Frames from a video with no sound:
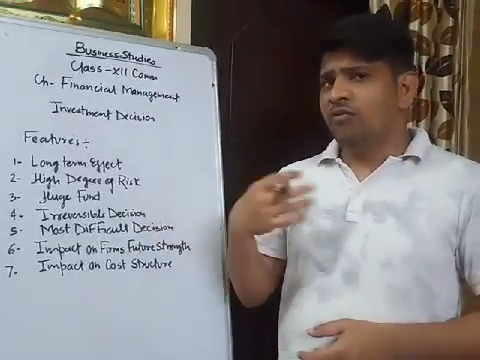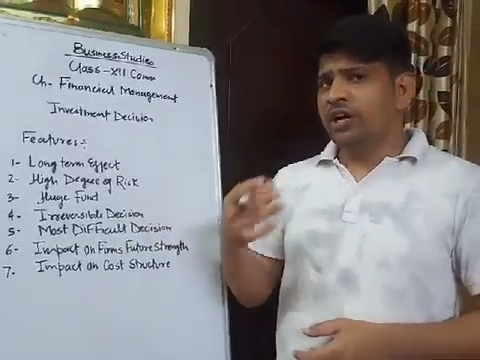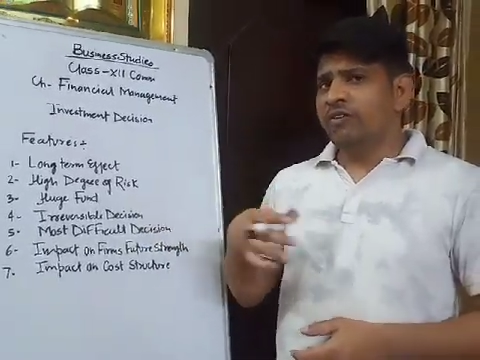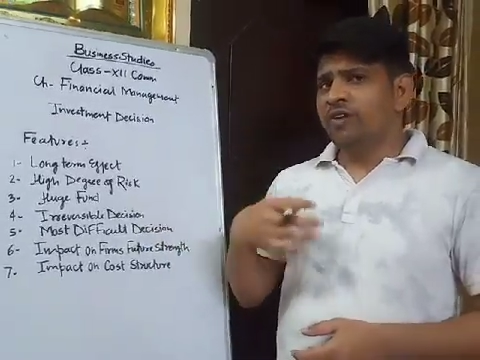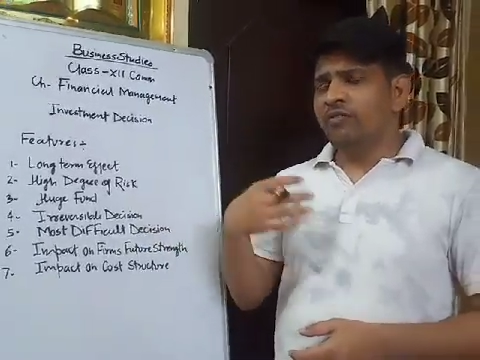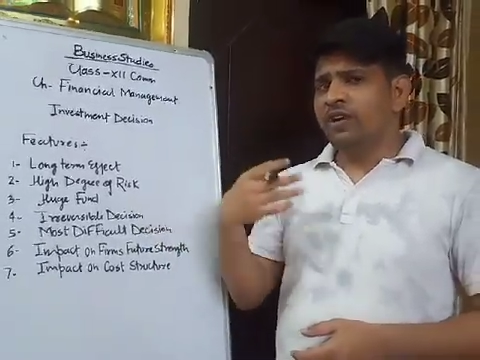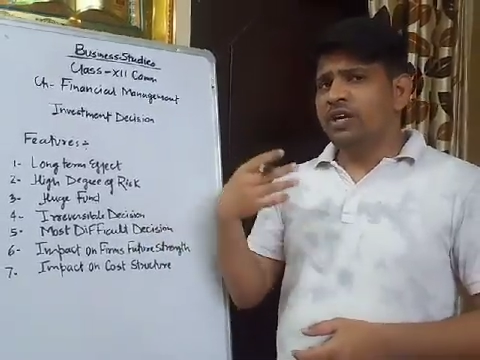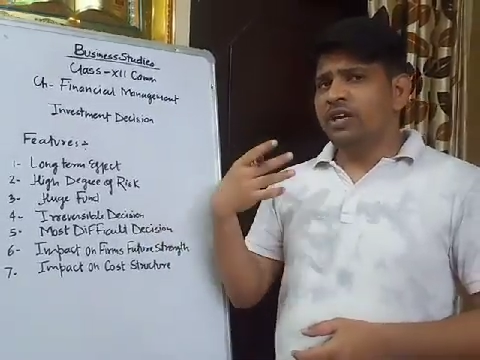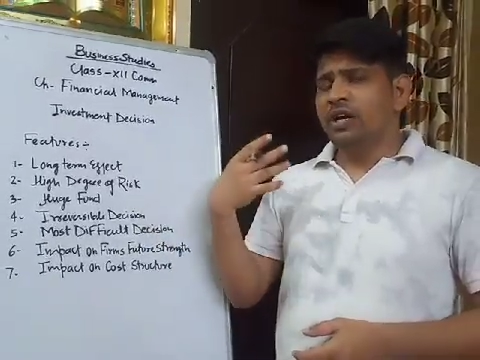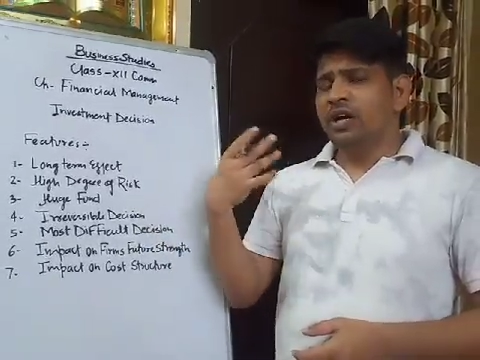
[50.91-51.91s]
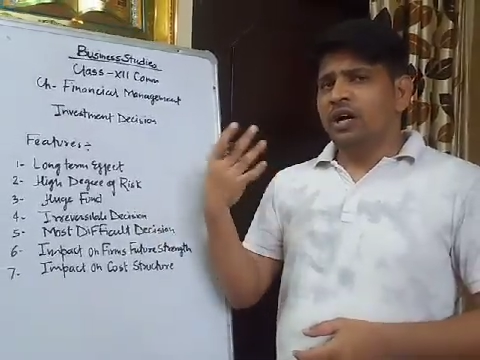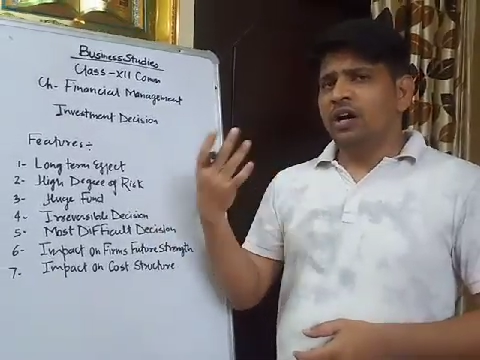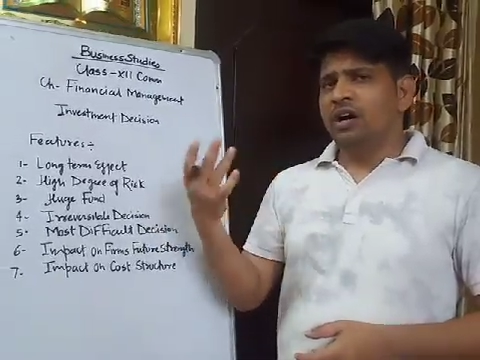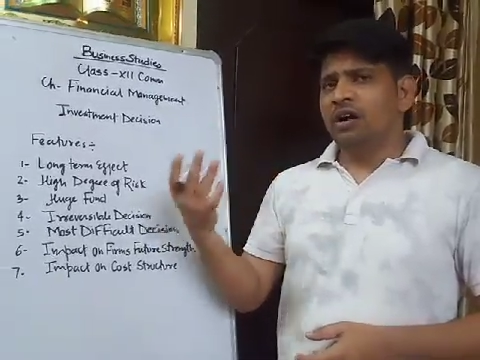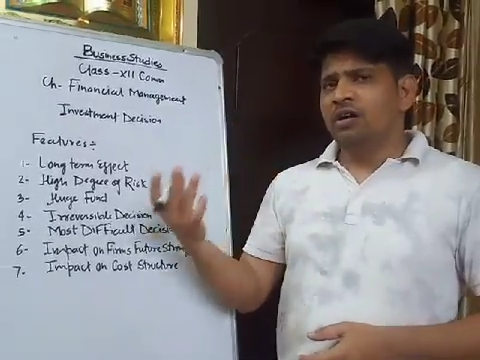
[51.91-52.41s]
whatever we
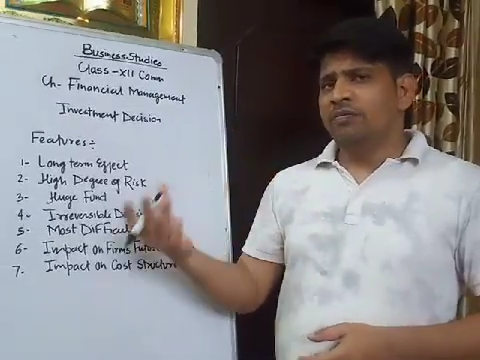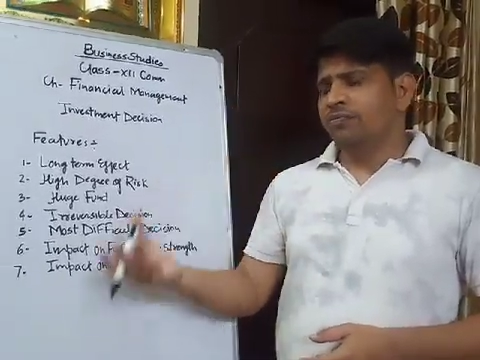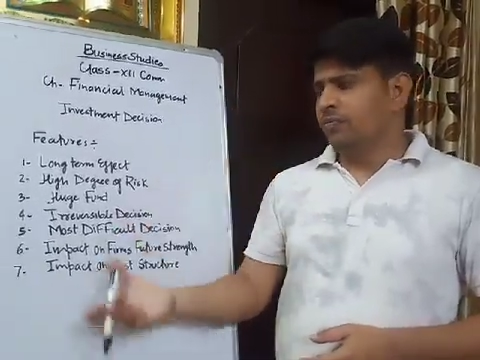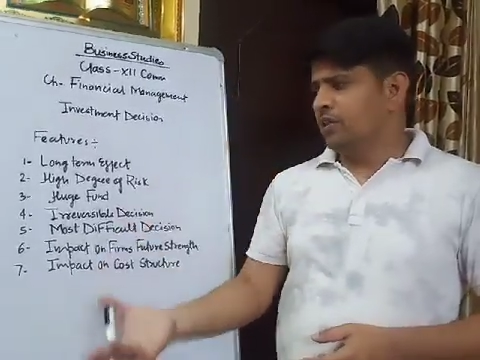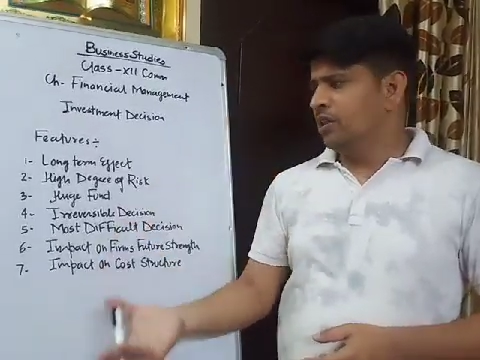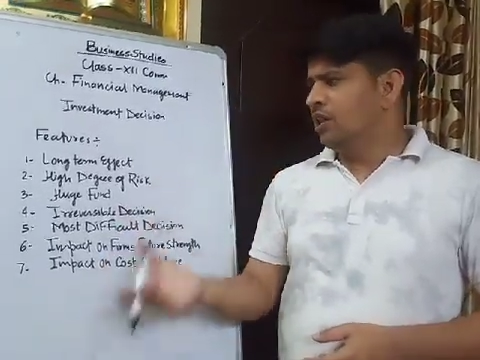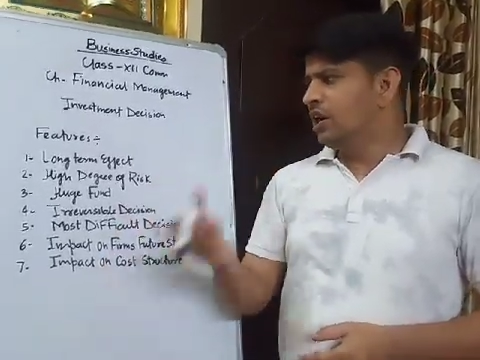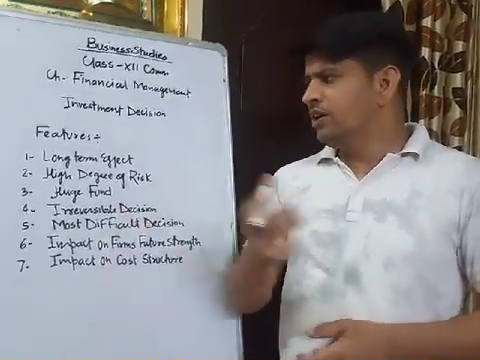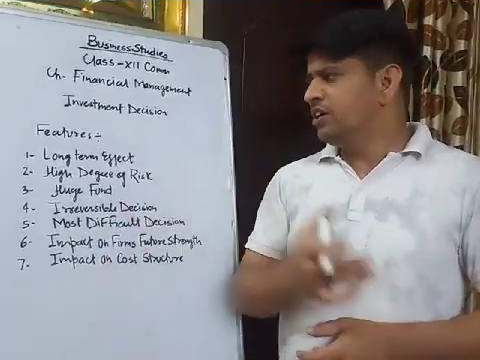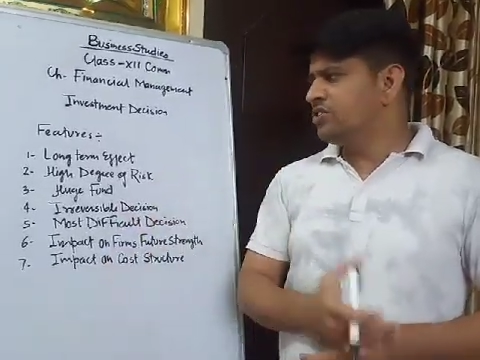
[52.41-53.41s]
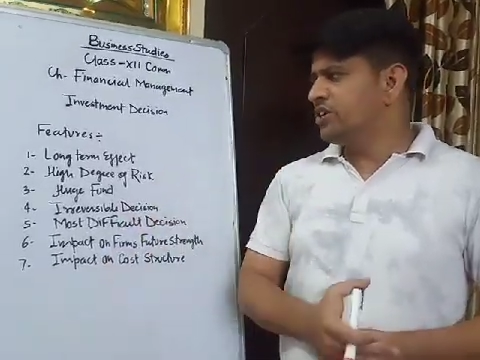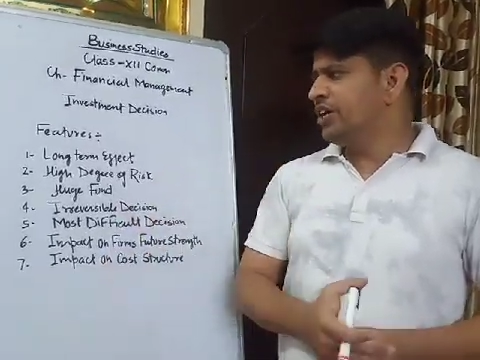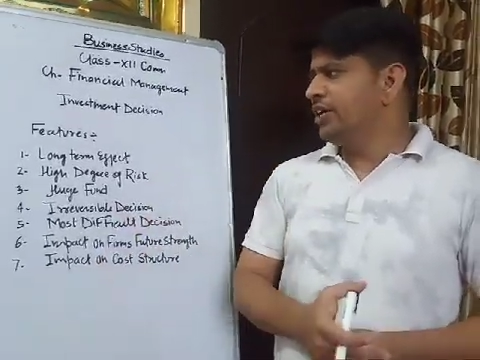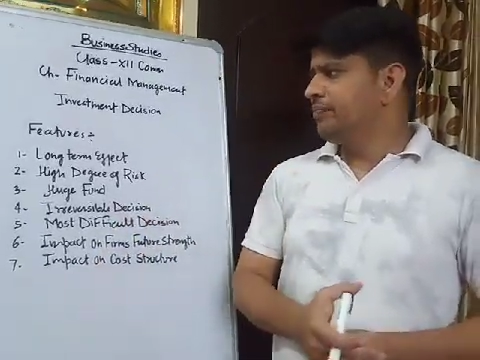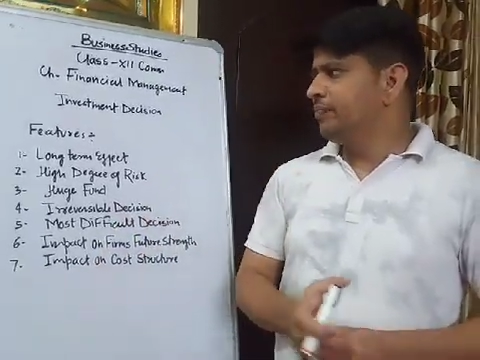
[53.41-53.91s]
learned
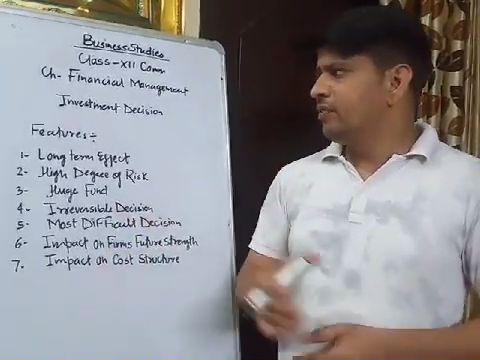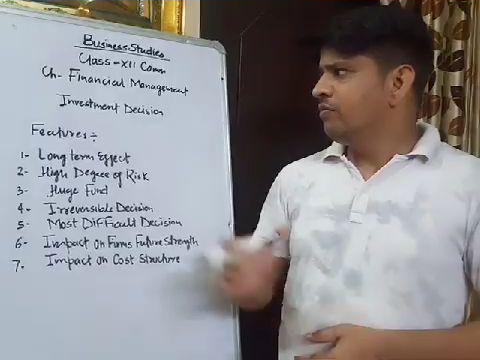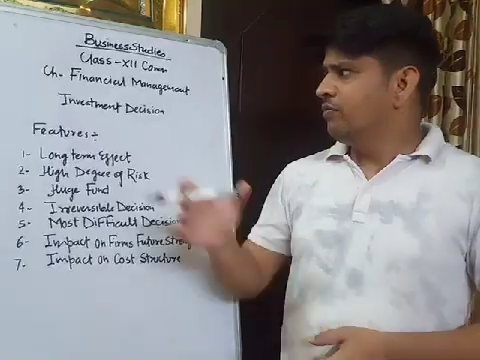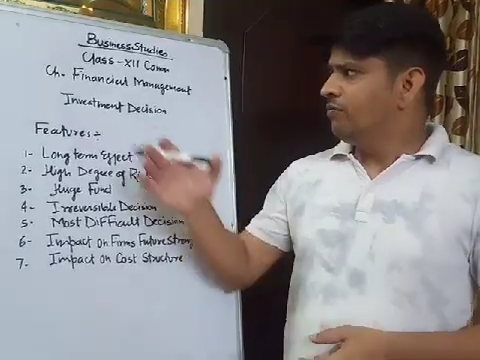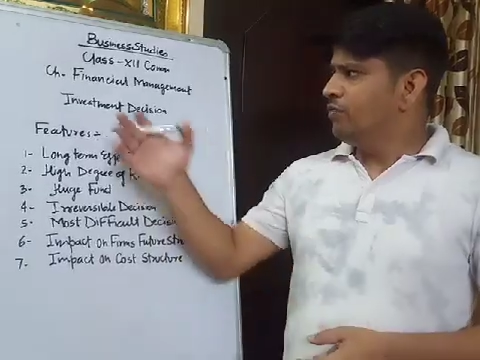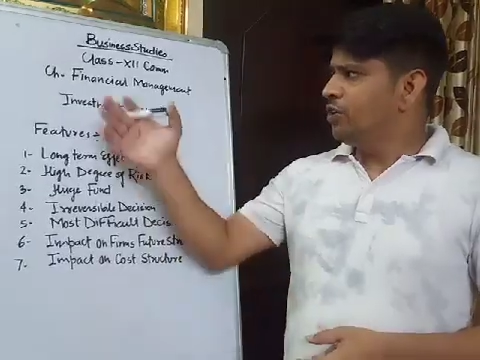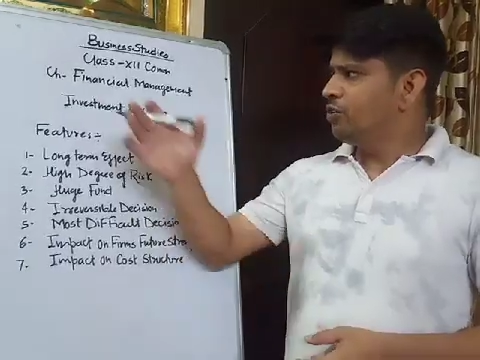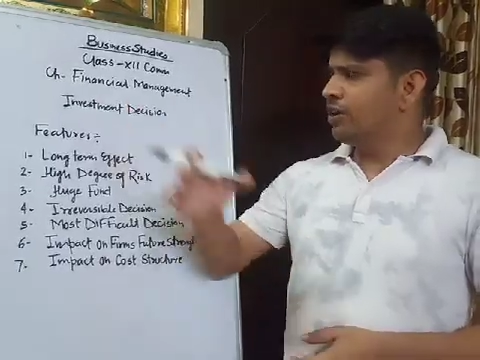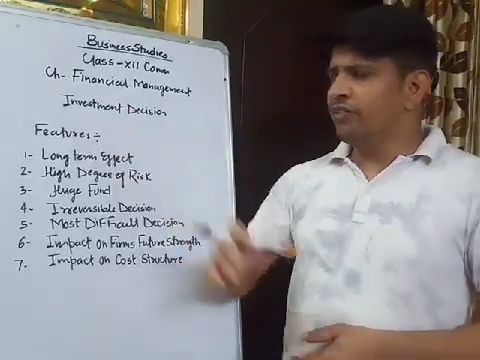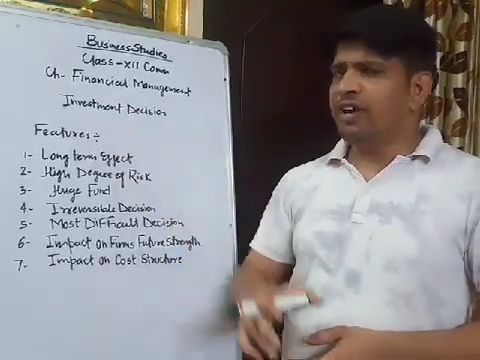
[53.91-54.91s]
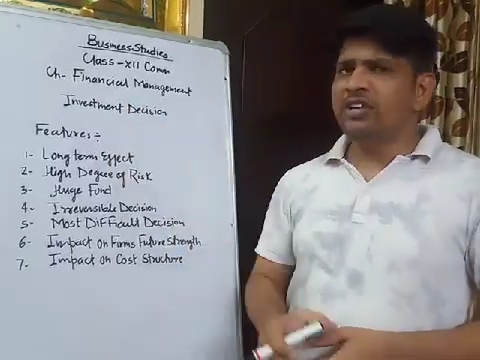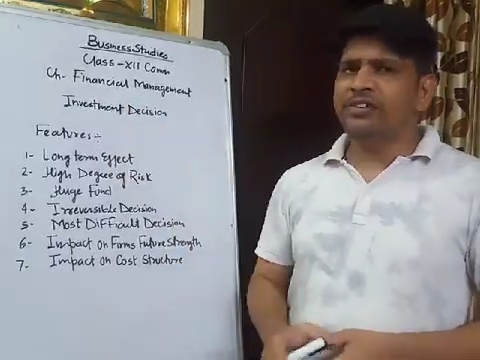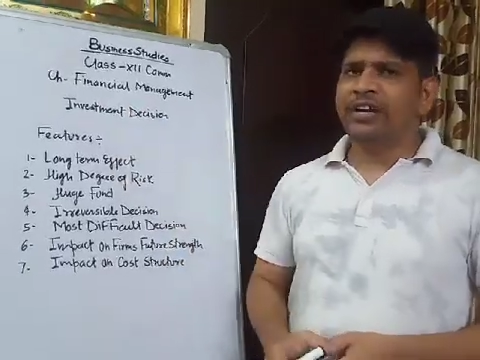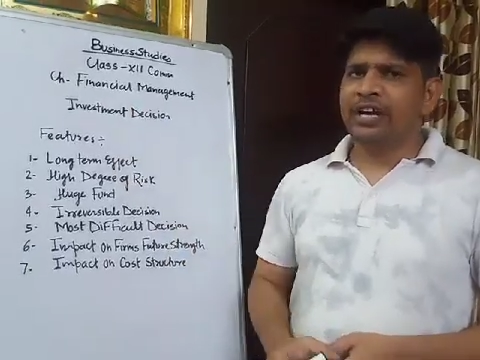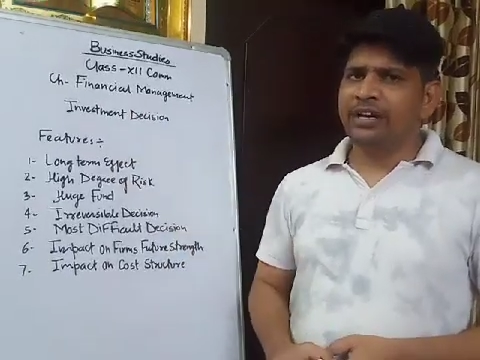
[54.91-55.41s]
yesterday. We should revise
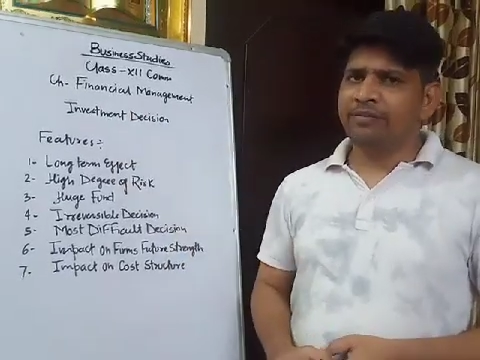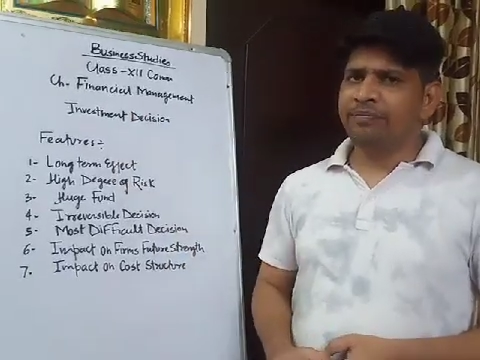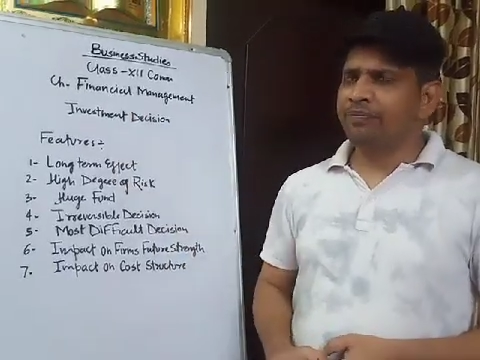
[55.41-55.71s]
it again.